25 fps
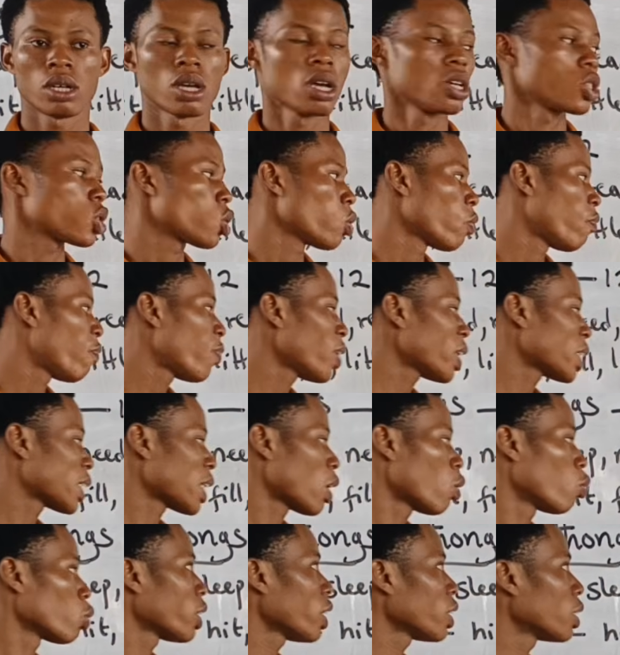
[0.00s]
So first I
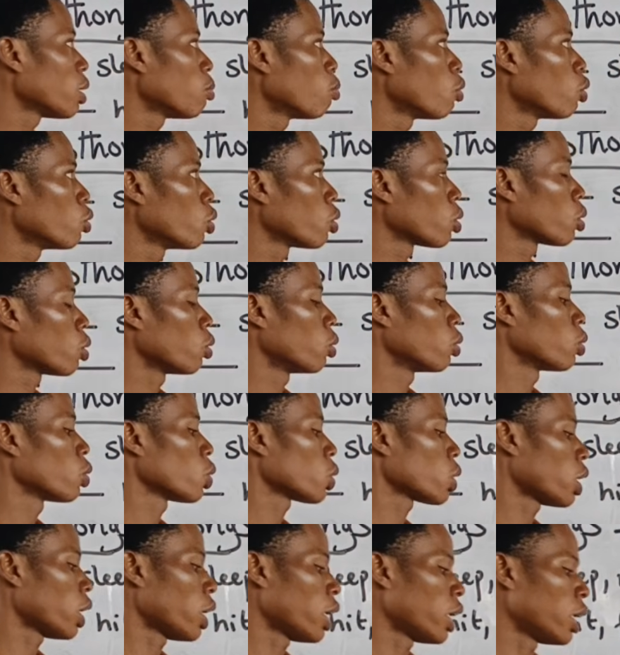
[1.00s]
will take the
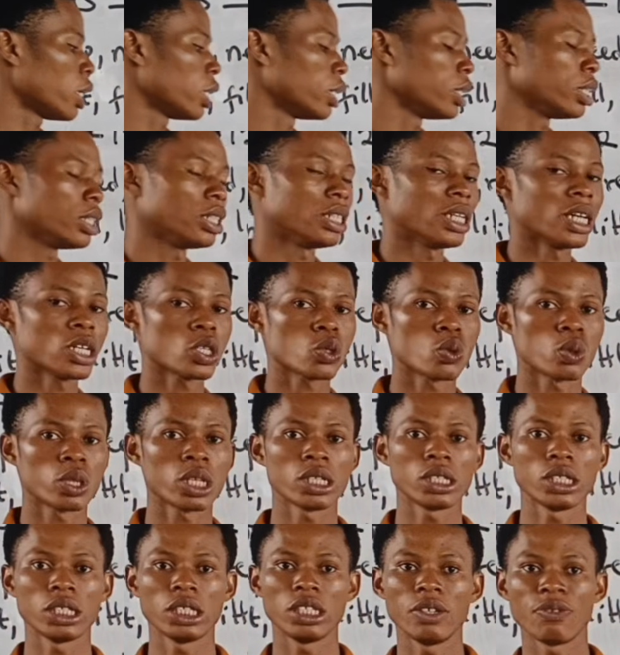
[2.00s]
monophthongs and next we'll
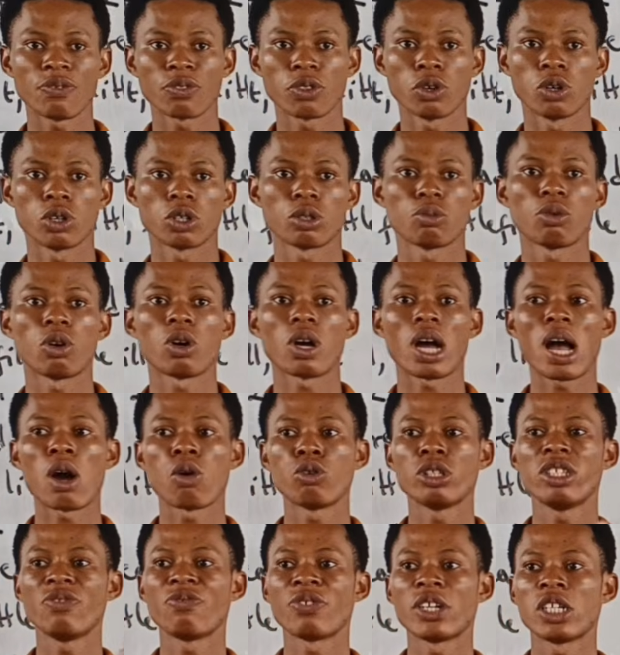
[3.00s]
take the diphthongs, but I
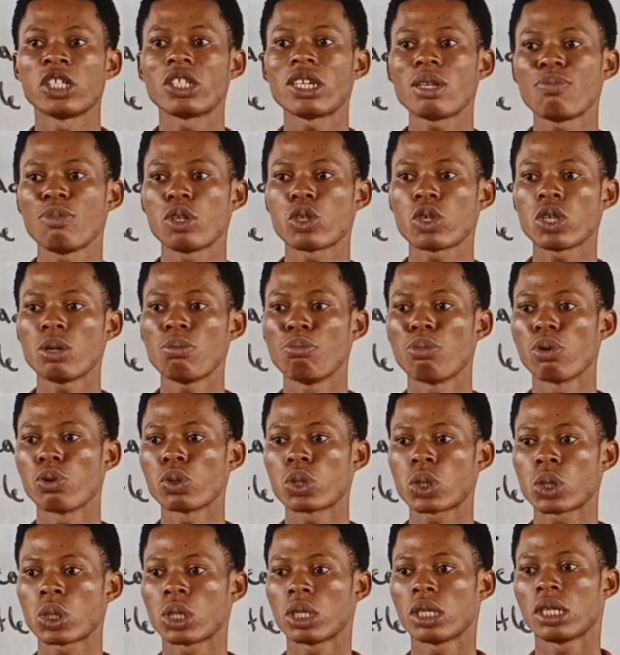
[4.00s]
will differentiate between
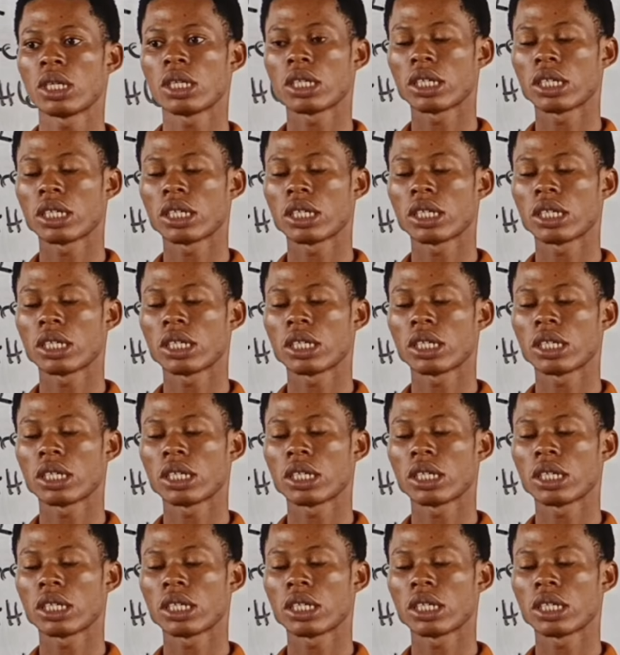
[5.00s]
both,